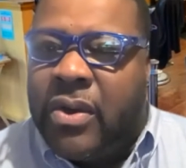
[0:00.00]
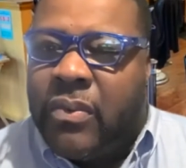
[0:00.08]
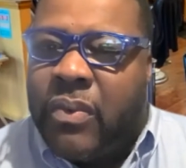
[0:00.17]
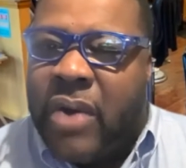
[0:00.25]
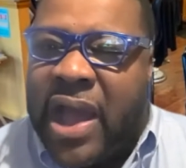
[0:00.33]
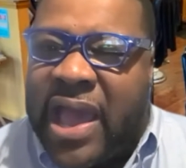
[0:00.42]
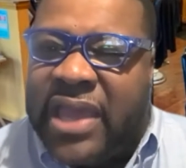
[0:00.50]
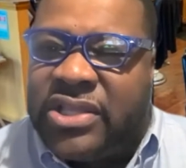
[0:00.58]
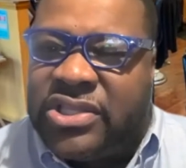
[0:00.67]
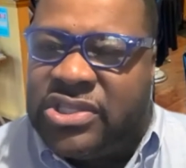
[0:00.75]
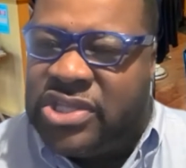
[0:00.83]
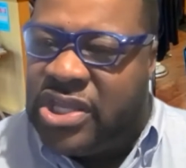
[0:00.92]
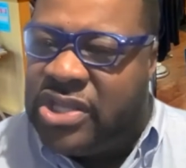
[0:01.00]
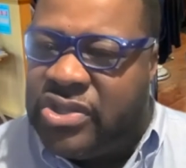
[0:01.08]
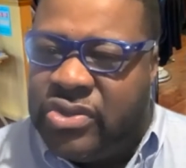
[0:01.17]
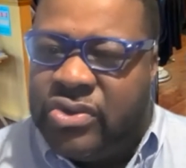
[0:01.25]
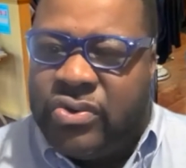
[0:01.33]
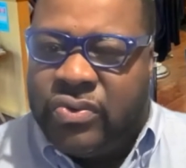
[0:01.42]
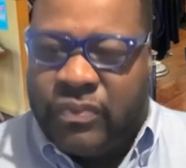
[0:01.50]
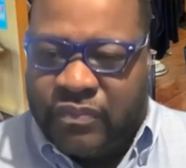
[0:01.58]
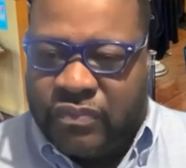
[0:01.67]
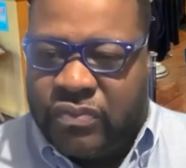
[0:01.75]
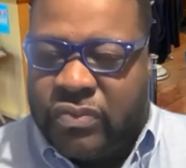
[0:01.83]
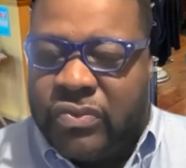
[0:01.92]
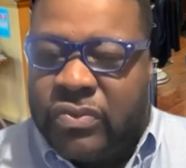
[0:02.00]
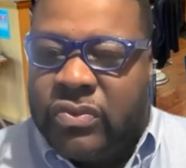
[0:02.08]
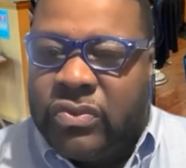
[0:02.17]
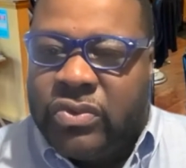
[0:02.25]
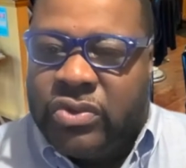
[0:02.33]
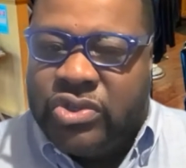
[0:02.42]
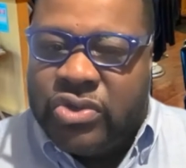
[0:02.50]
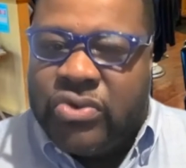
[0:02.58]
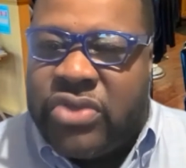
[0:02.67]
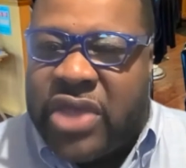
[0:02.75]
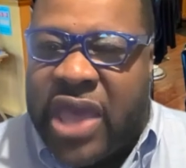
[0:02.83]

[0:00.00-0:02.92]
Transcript: why didn't you do that.